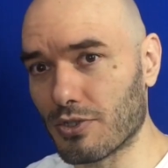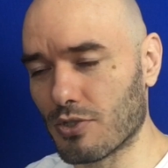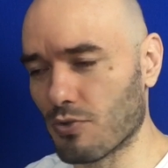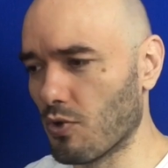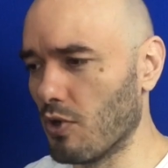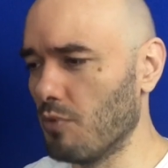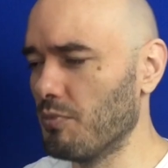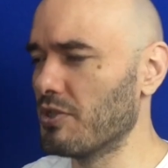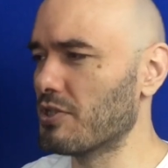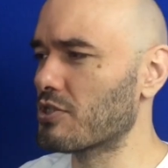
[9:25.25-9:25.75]
the
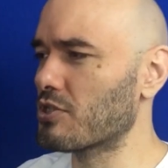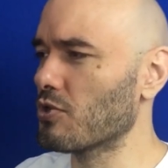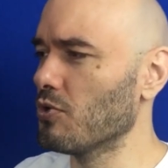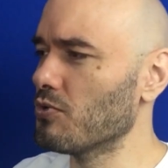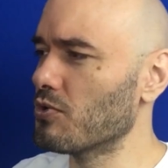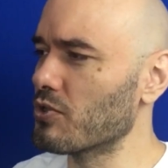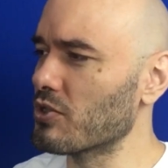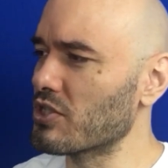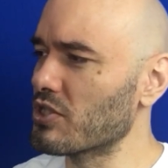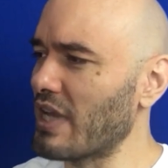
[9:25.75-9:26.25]
Roman
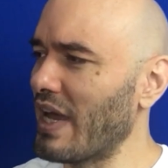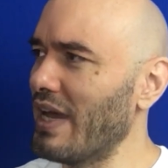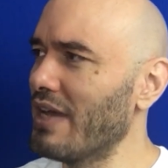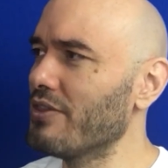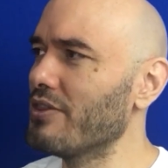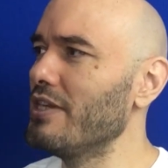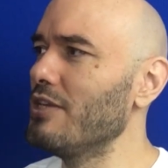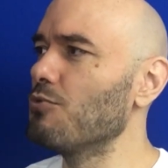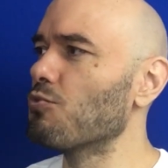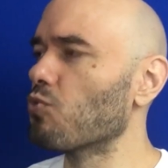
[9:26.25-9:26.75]
soldiers,
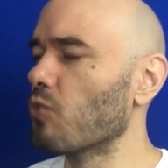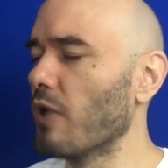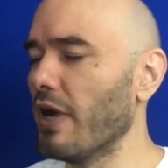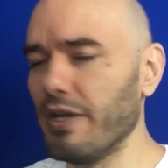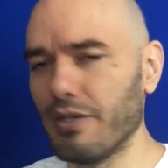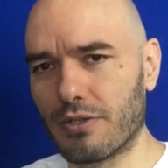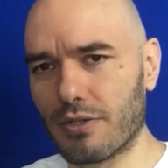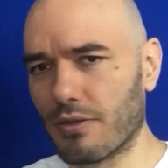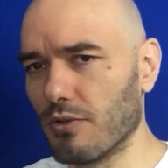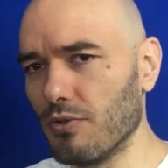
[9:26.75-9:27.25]
had the
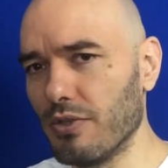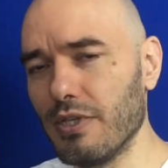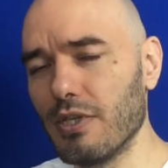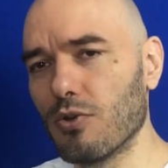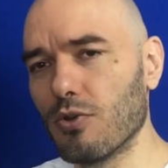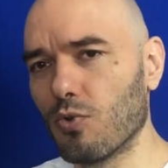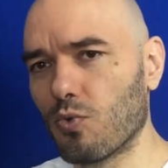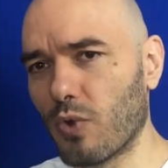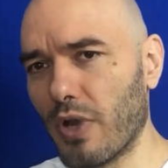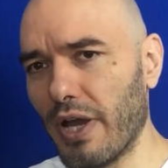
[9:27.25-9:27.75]
right, the
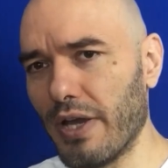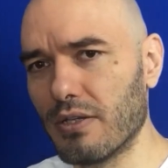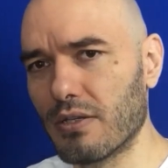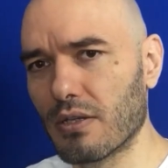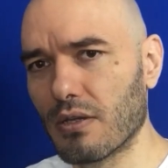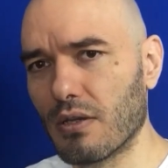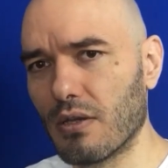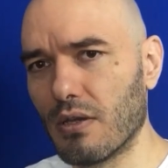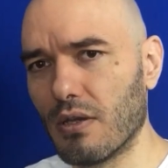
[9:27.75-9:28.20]
legal right,